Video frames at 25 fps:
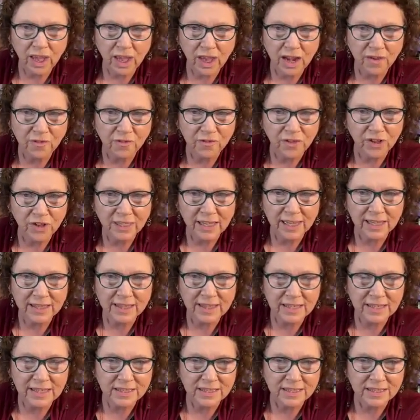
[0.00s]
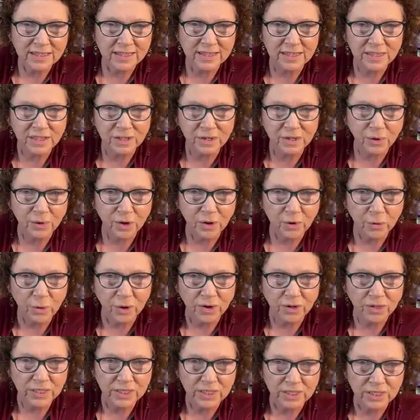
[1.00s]
And I feel like this,
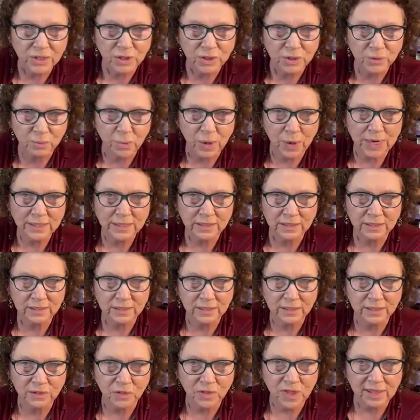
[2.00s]
Aquarius is just waiting,